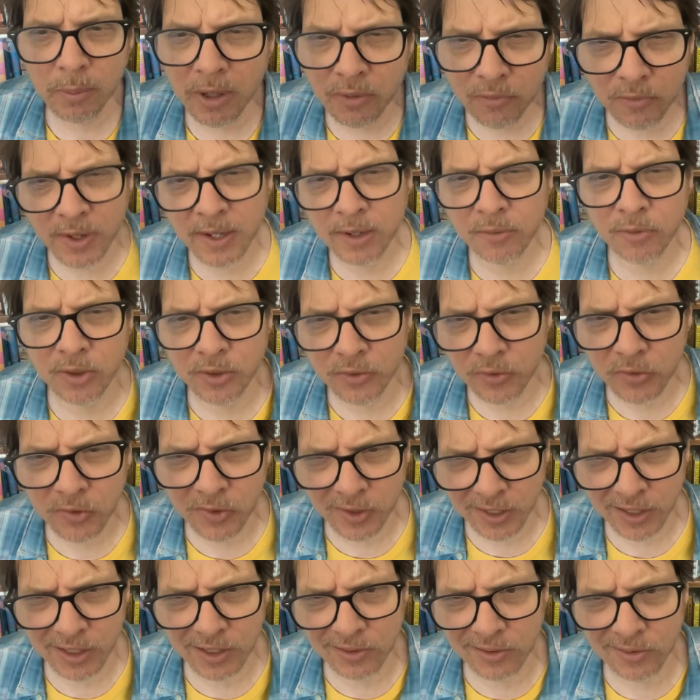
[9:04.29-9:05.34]
my favorite
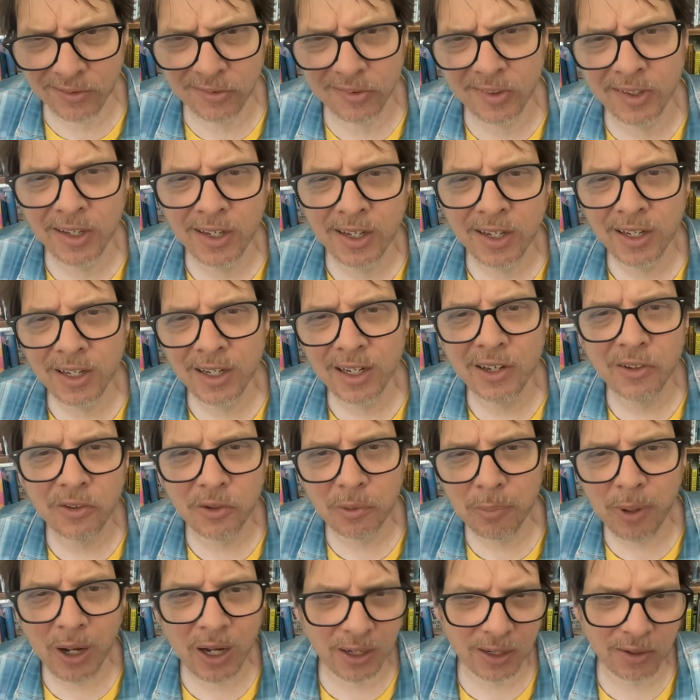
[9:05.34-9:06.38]
scenes in
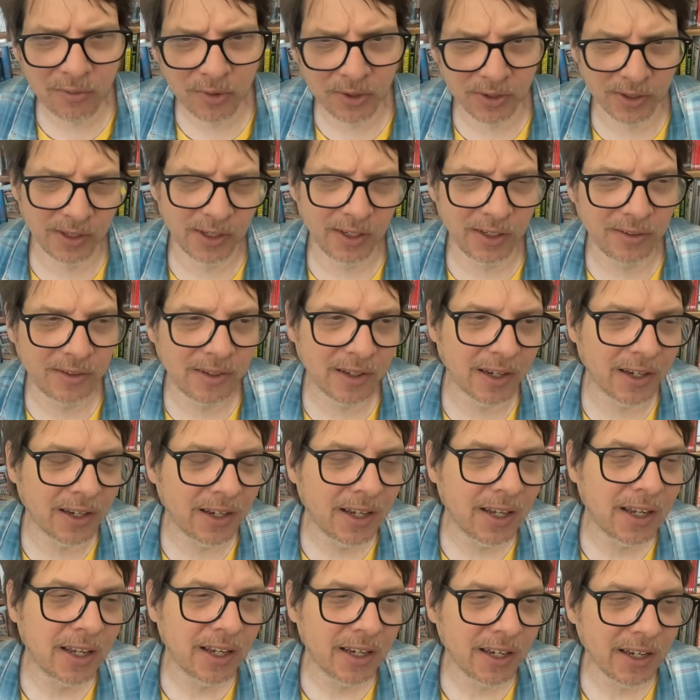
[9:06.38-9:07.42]
the Bhagavad Gita,
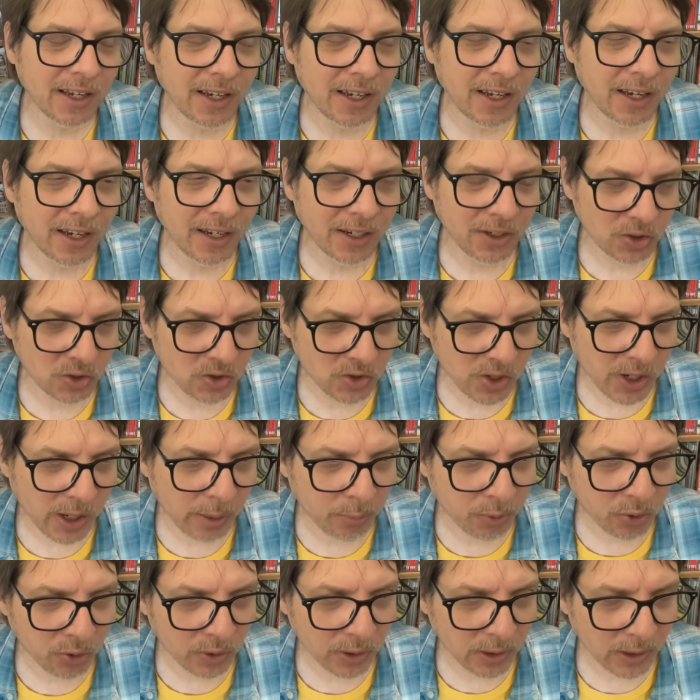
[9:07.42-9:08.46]
and it's
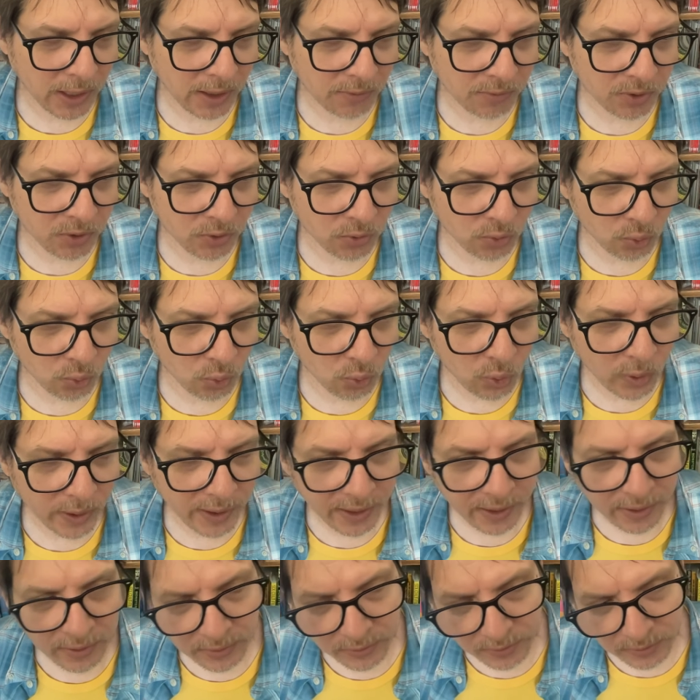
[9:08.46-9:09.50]
chapter 11
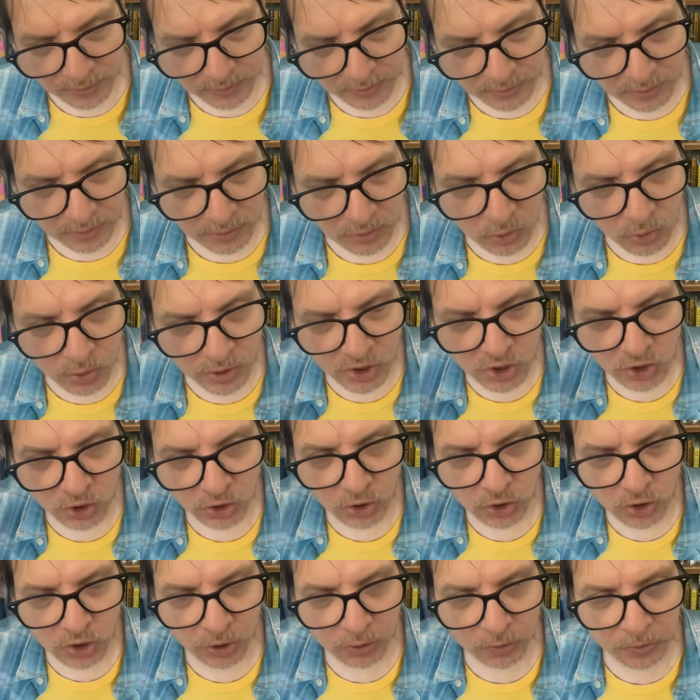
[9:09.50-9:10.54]
where
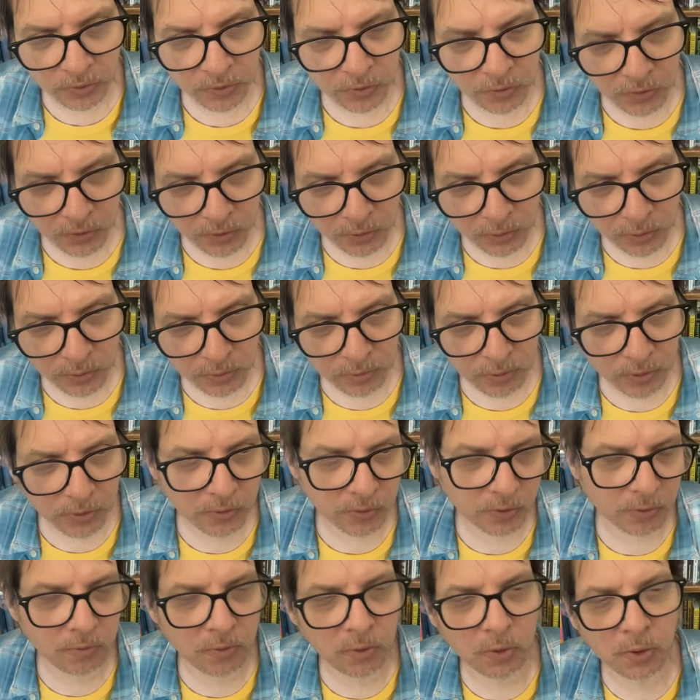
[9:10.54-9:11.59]
Krishna shows his
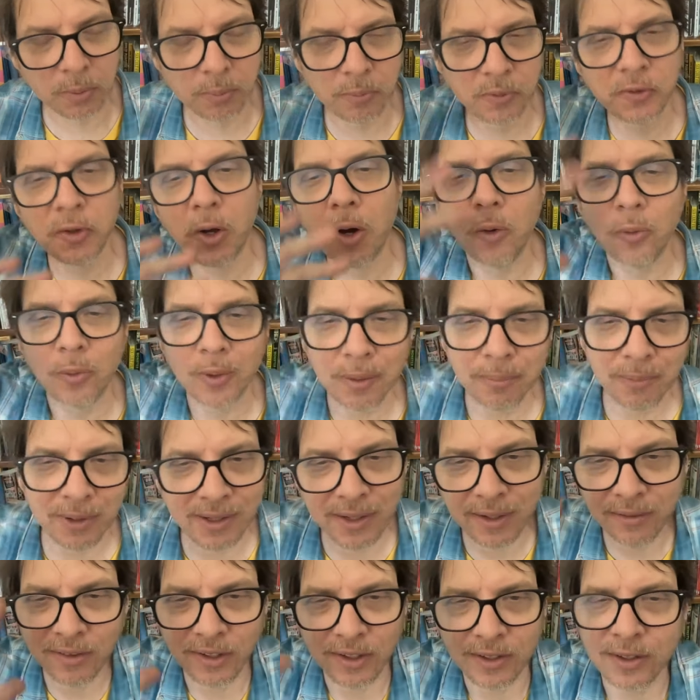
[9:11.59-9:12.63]
universal form. So let me
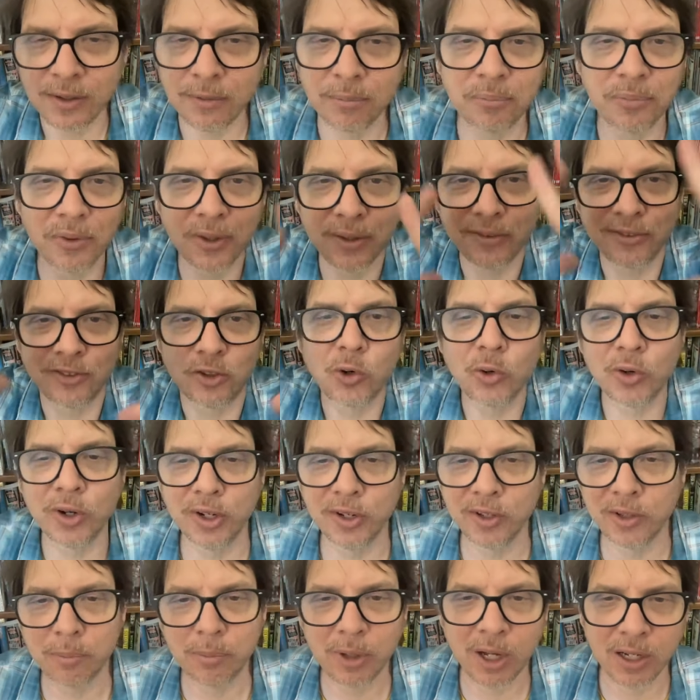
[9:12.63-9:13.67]
give you the
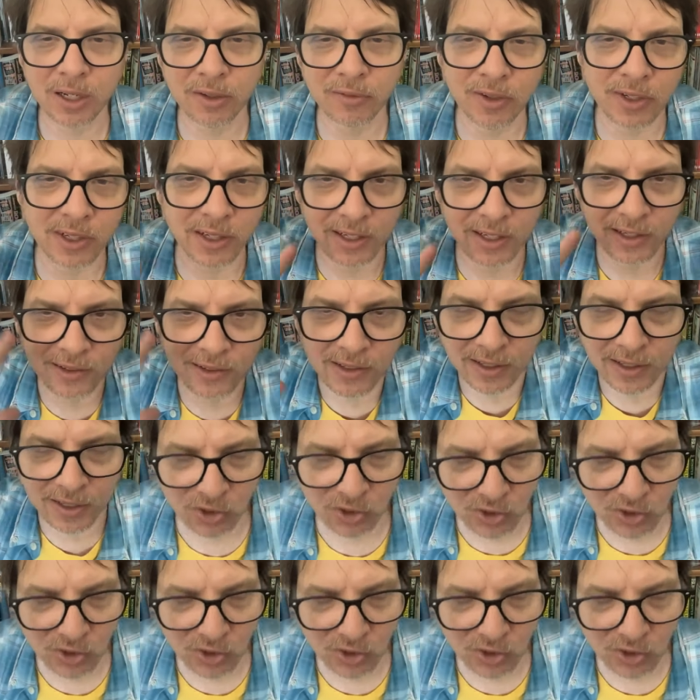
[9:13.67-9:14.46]
story of the Bhagavad Gita in